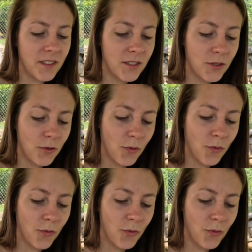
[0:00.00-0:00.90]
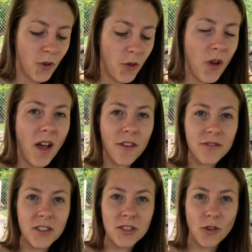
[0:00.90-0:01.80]
So you
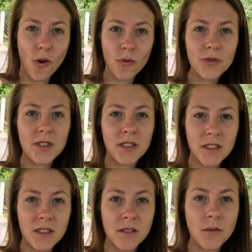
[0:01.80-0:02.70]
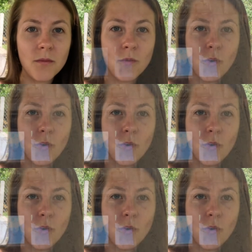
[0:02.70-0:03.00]
have this whole system